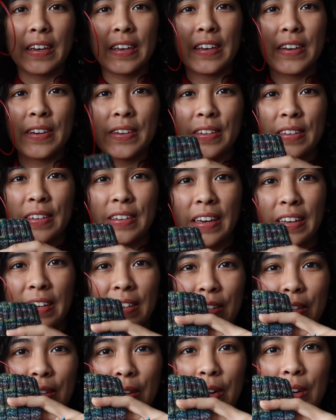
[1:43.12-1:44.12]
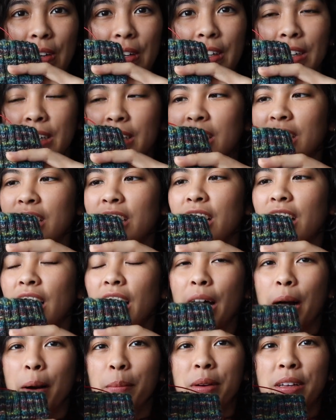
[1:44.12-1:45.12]
Here's the second sock.
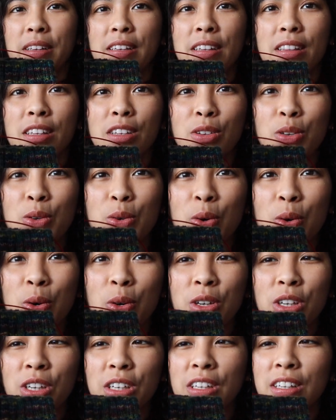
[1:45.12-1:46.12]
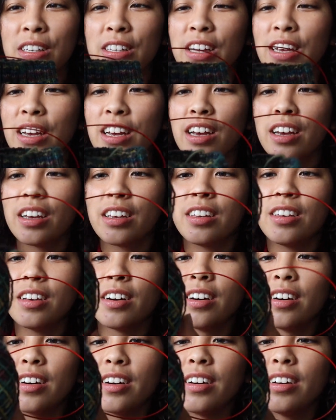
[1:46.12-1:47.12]
Um, it's in this gorgeous
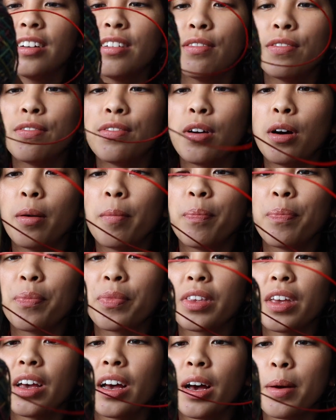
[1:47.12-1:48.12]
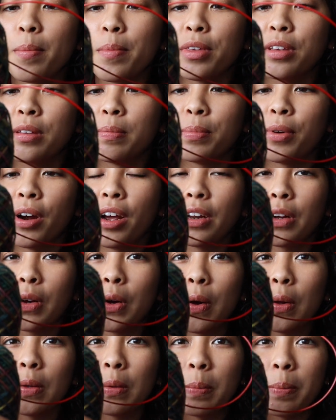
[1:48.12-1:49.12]
yarn from um, this brand
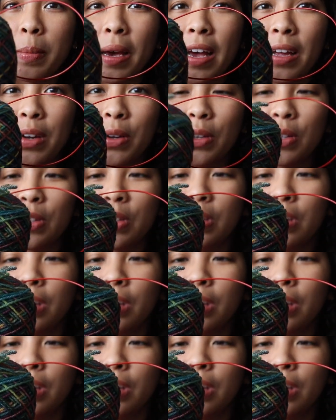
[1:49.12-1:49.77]
called Manos